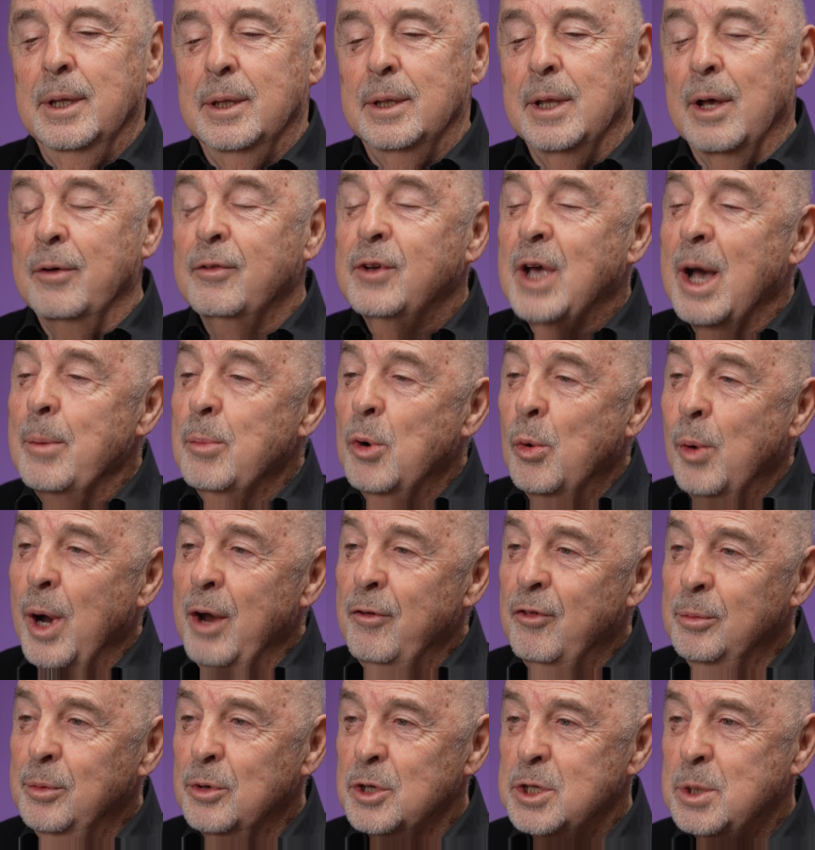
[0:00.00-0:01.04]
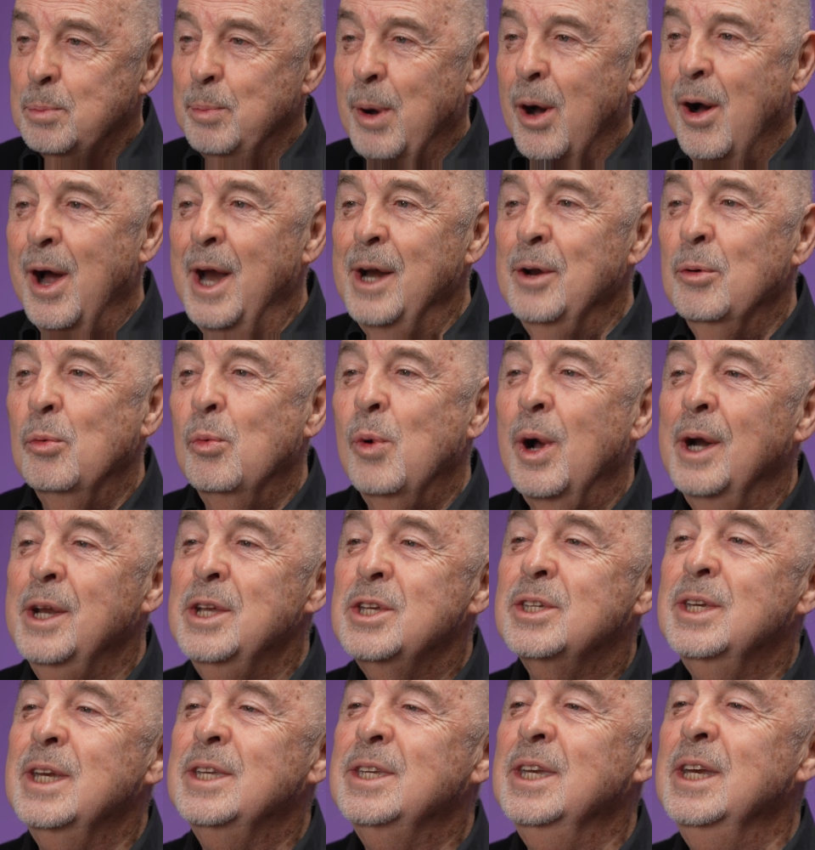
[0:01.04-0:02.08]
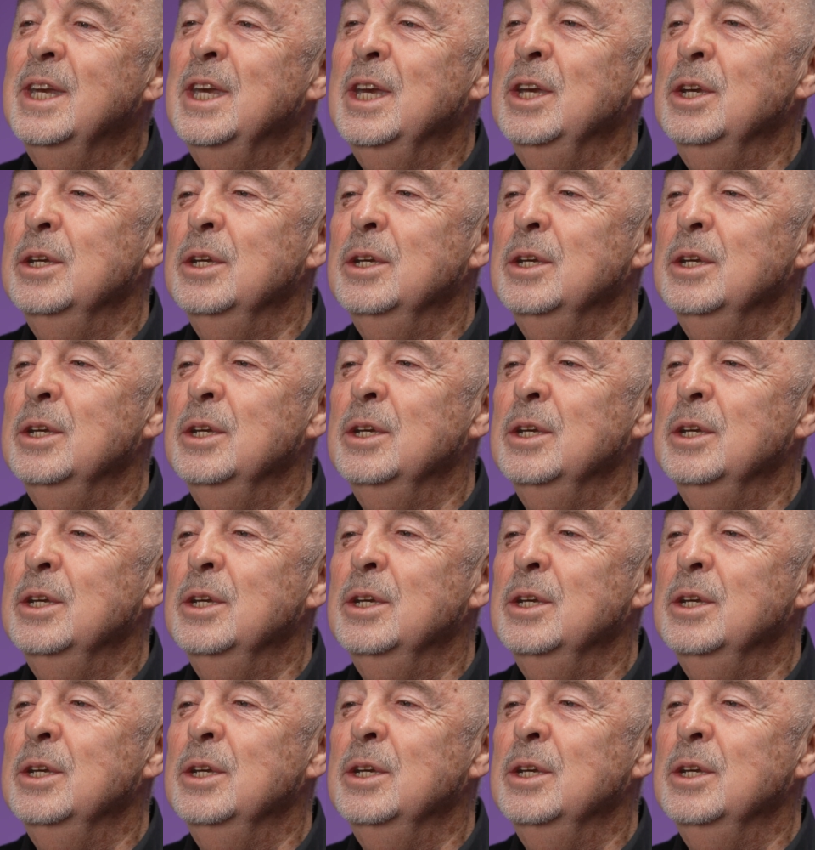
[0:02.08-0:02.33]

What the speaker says: that have come away from your spine, and one is sitting